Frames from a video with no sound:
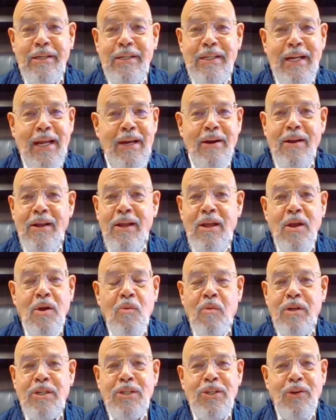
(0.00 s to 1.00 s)
years later,
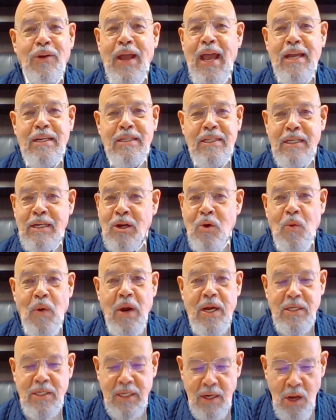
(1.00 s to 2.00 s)
we're still asking the
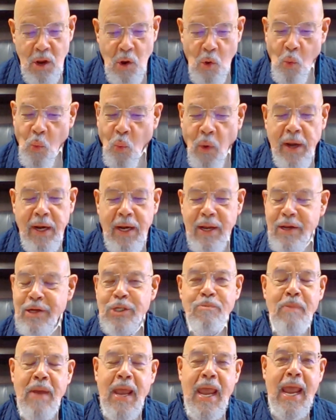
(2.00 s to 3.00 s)
question what
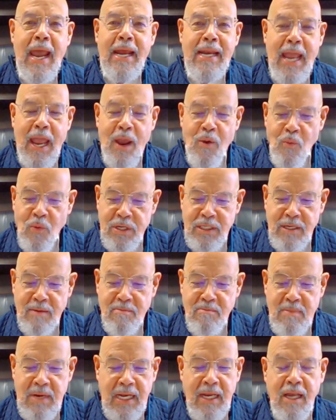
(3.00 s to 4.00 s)
is man and what's the
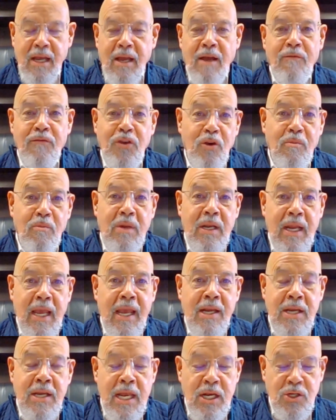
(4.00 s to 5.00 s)
meaning of human
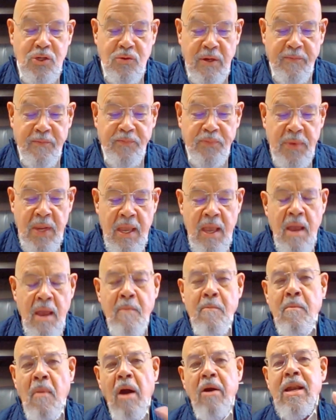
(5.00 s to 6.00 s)
history?
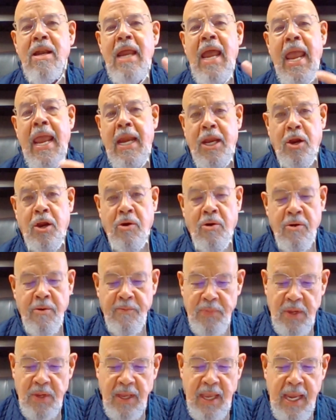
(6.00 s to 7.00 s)
Martin Heidegger,
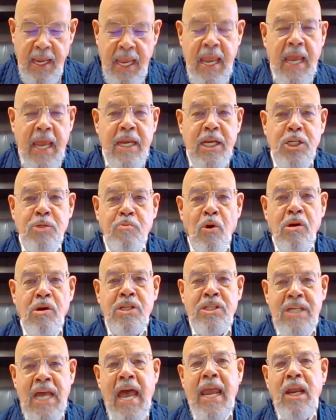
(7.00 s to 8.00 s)
okay, in his book
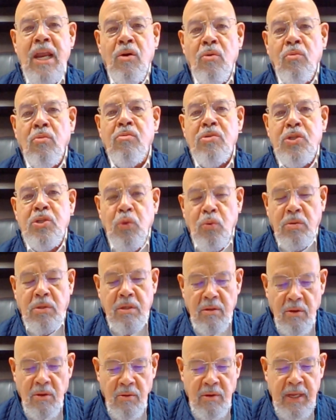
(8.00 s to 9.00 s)
Sein und Zeit,
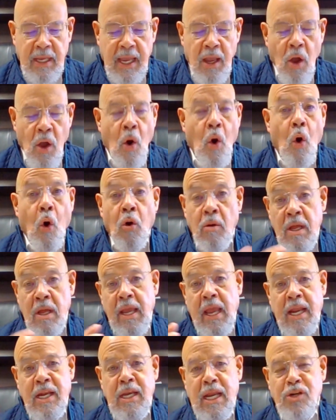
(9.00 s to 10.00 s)
okay, or
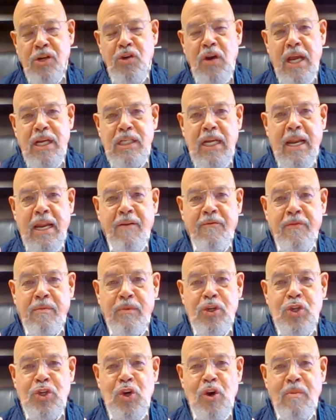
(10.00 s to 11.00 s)
in, translated from
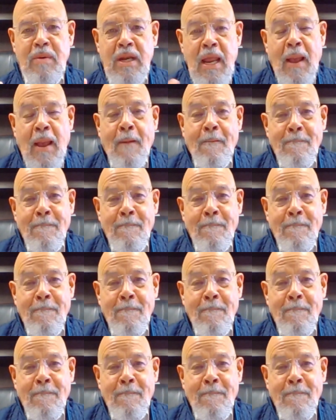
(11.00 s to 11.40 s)
the German